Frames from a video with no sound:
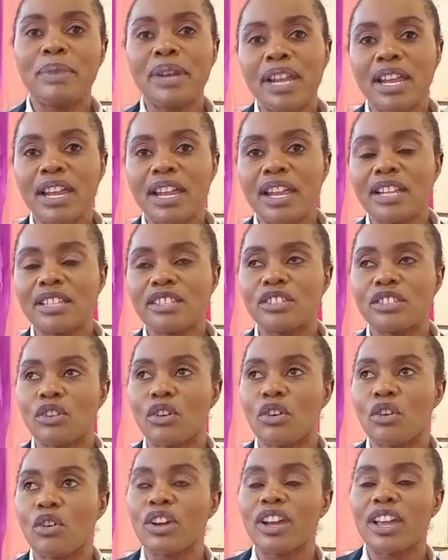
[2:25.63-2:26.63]
pleats
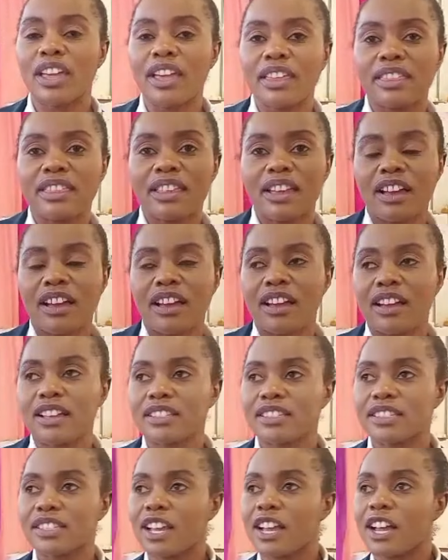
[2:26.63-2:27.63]
or
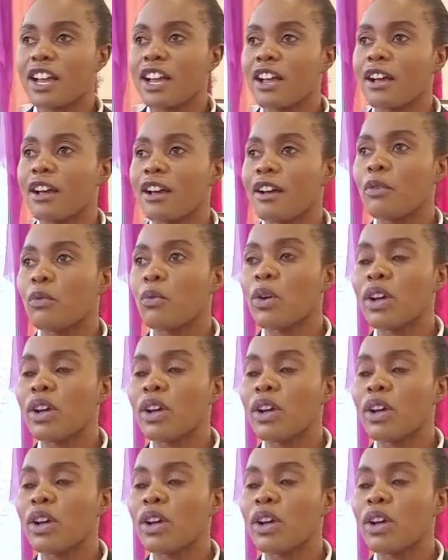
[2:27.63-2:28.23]
gathers, uh,